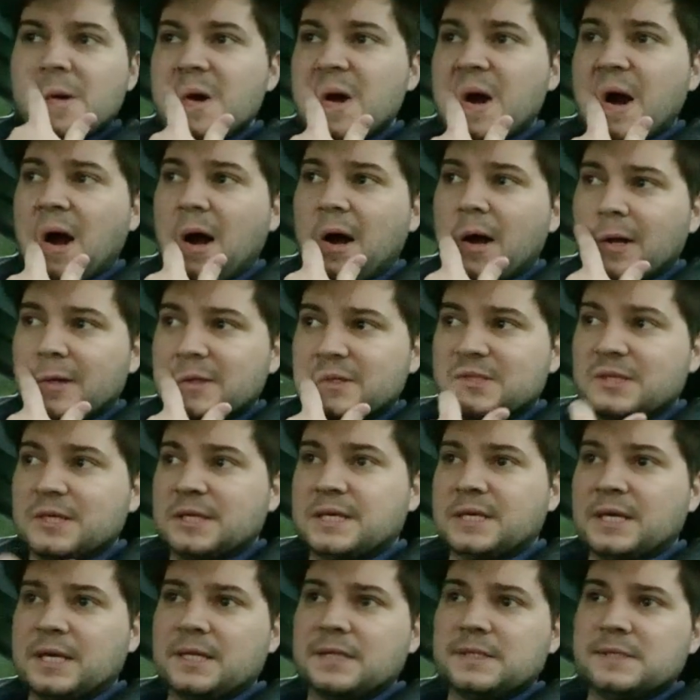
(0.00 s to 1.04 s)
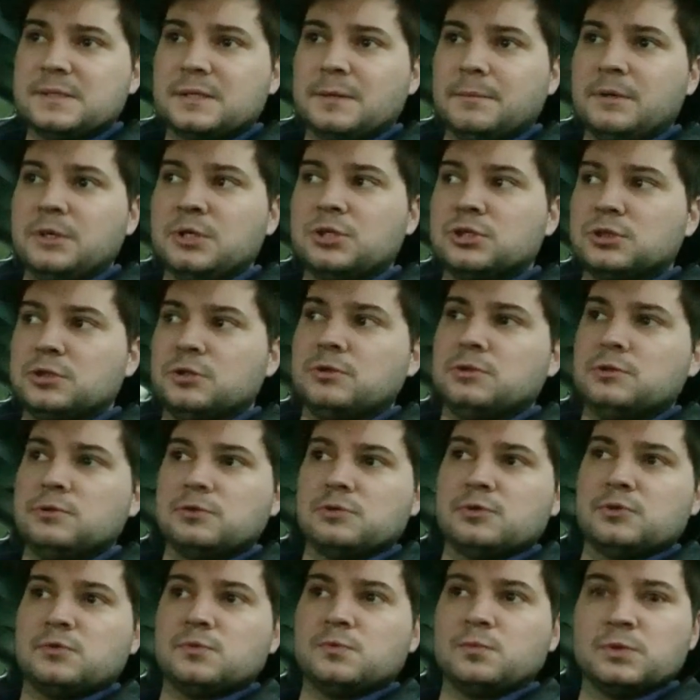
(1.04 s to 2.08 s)
to get some
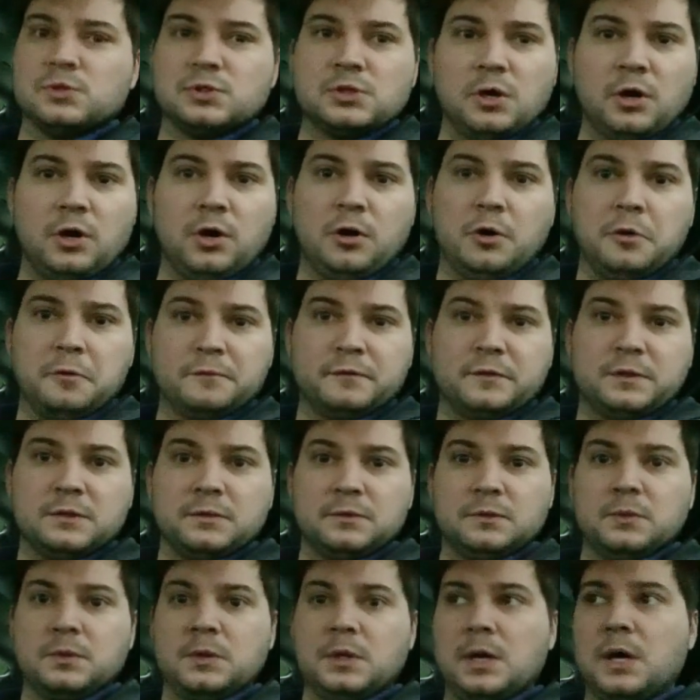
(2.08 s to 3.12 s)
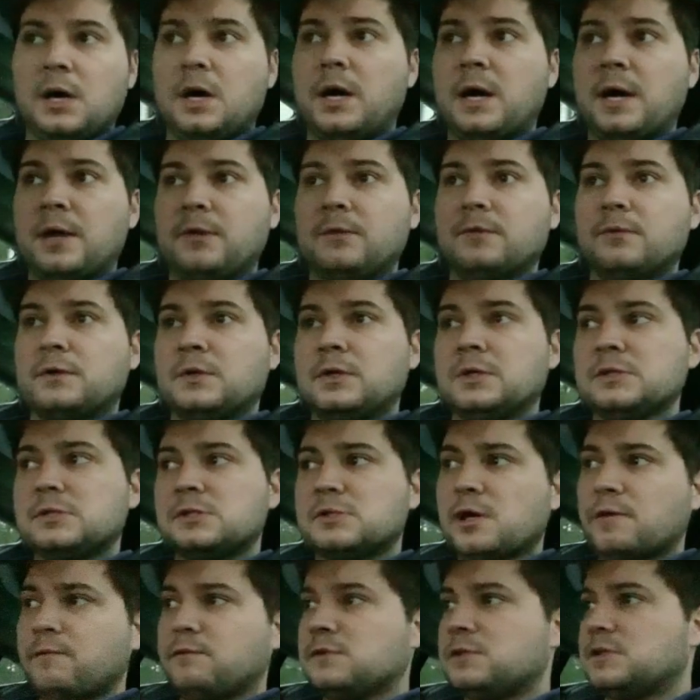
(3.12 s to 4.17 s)
issues resolved at the
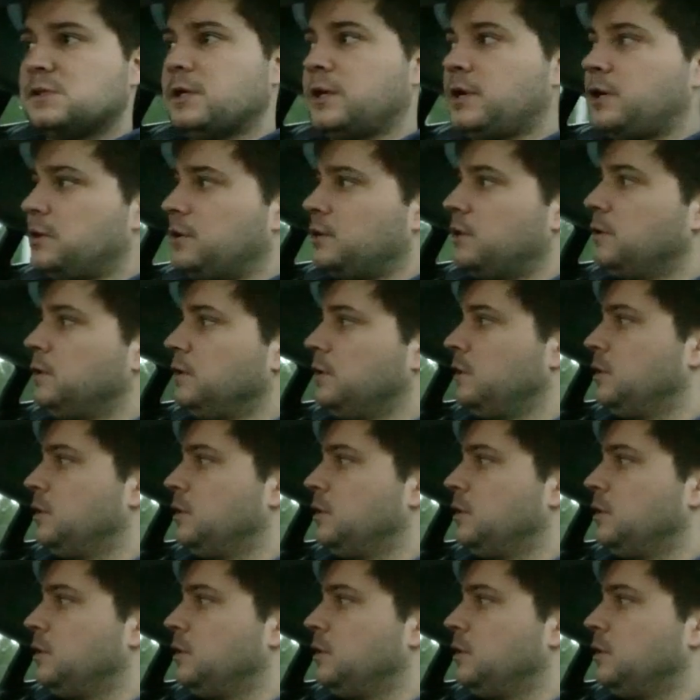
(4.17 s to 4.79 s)
service center.